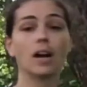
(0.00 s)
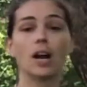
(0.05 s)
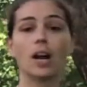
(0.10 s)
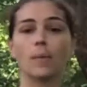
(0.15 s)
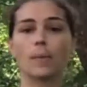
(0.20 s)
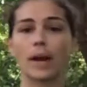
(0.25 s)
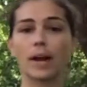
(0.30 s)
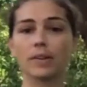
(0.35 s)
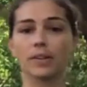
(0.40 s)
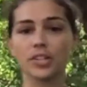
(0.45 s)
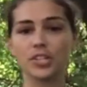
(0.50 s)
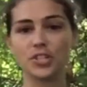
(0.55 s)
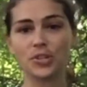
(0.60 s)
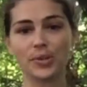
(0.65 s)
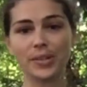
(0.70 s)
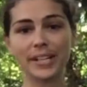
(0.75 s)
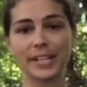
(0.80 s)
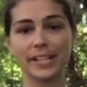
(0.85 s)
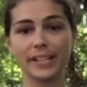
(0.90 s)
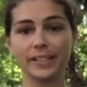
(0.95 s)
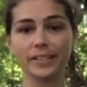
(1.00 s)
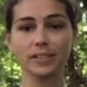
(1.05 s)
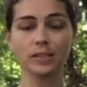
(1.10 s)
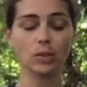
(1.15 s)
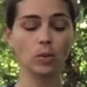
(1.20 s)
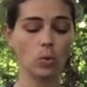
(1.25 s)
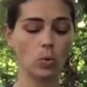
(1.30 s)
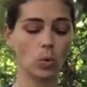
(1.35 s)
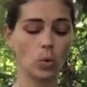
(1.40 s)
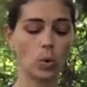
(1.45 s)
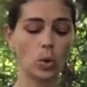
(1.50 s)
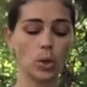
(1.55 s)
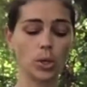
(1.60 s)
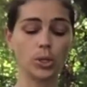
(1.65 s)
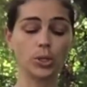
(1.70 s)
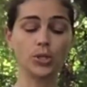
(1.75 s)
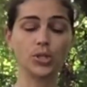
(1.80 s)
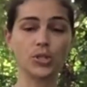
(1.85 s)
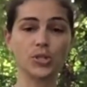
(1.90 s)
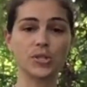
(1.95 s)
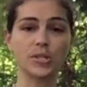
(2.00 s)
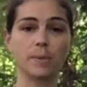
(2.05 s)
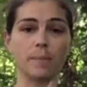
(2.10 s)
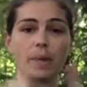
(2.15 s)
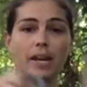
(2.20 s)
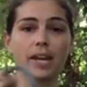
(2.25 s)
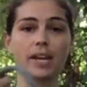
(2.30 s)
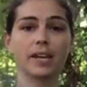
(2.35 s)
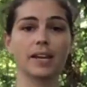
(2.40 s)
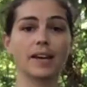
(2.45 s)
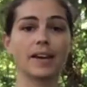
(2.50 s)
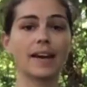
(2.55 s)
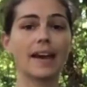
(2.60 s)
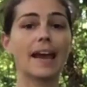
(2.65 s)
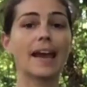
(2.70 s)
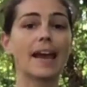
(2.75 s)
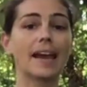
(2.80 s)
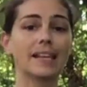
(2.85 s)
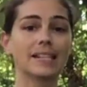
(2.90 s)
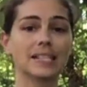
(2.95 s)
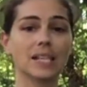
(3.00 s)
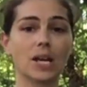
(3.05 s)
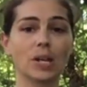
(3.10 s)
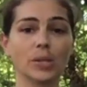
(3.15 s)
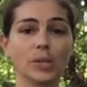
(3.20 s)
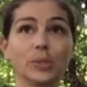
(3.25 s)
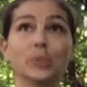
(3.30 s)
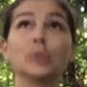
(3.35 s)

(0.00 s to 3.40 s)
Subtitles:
around a tree or just to make a solid